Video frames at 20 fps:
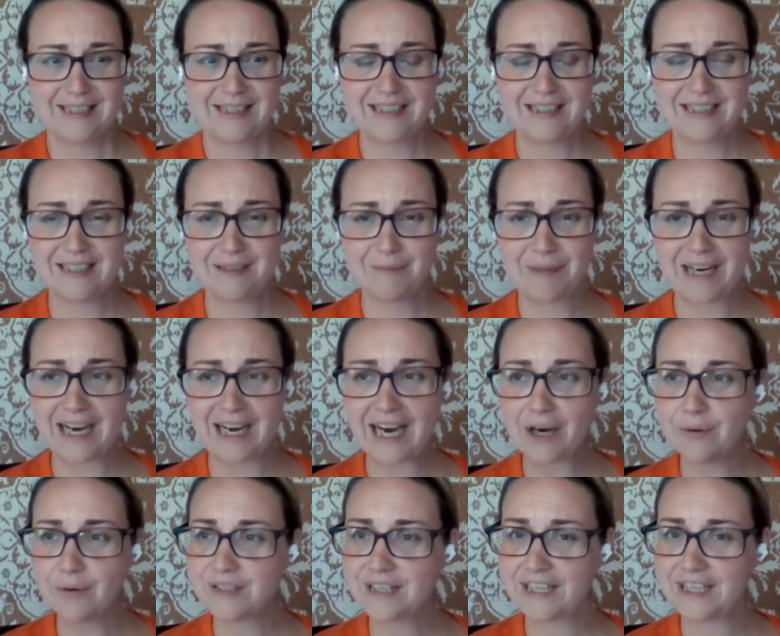Um,
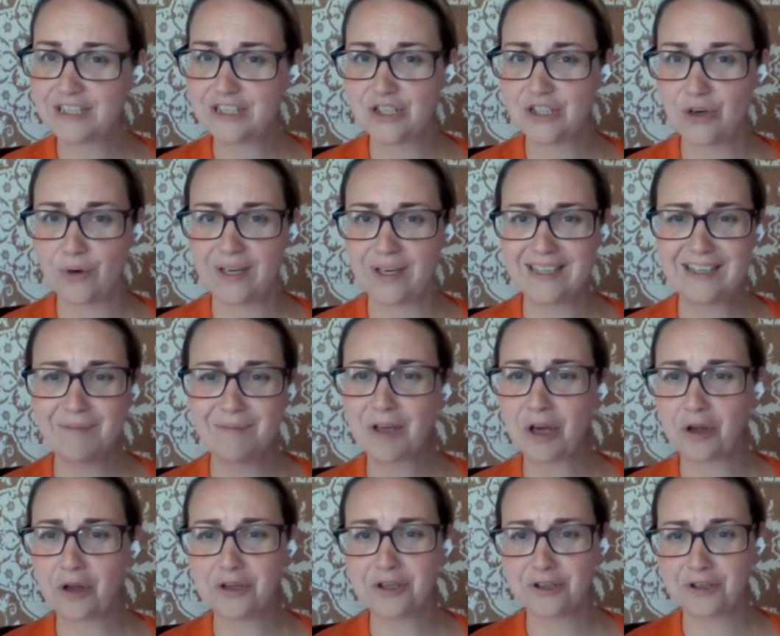I would like to know. And give me
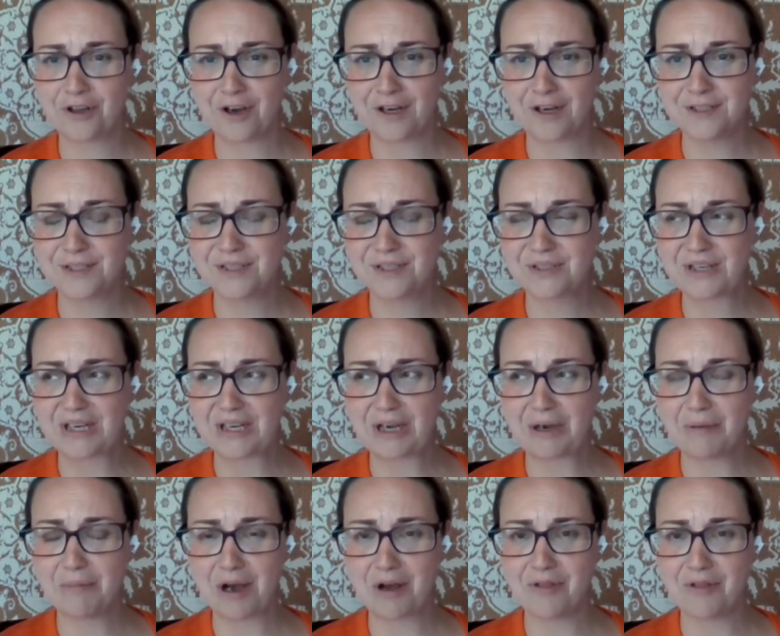all your thoughts
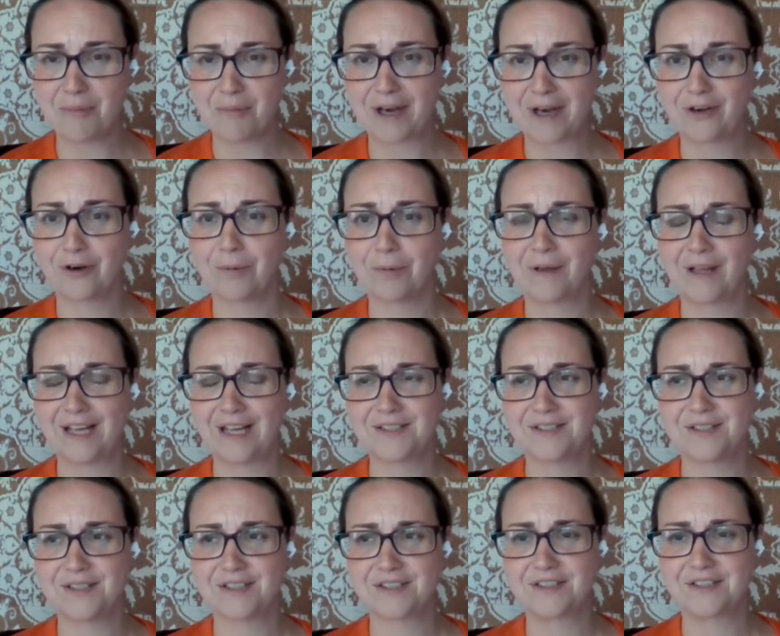about the
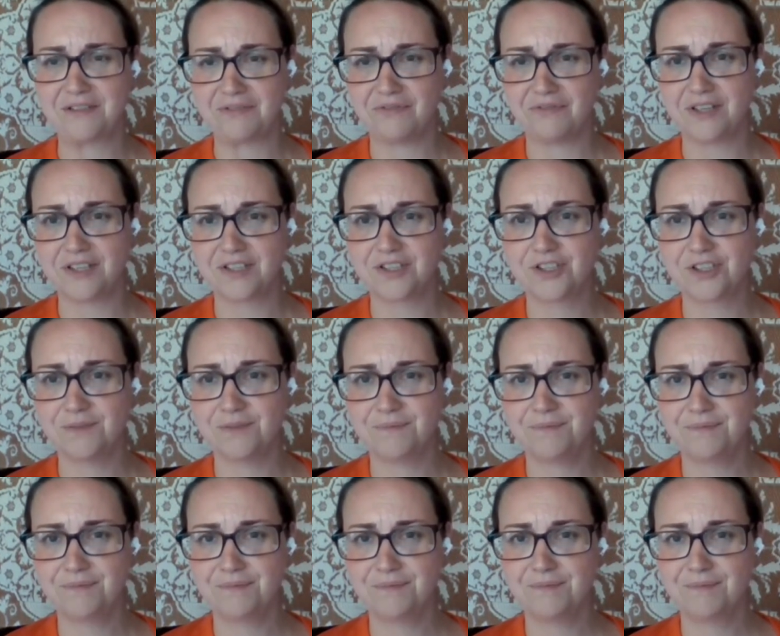microplastics in fish.
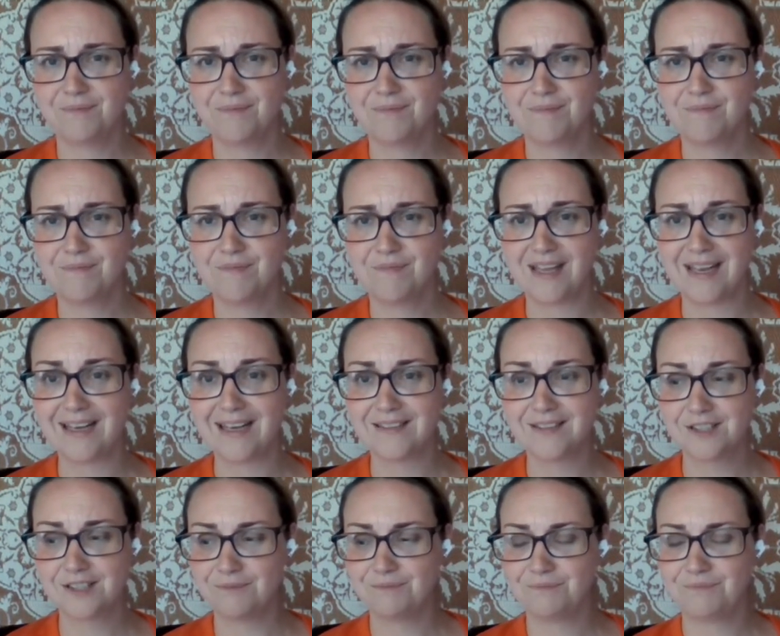The
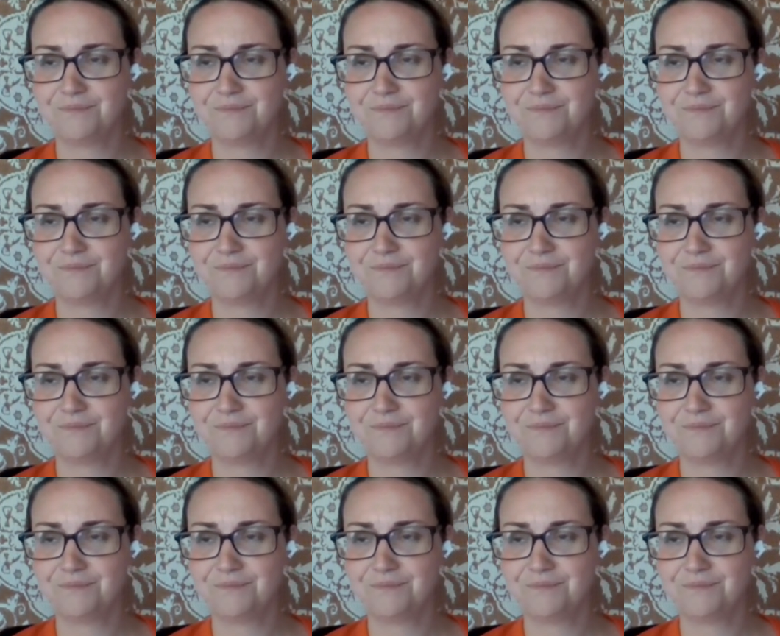end.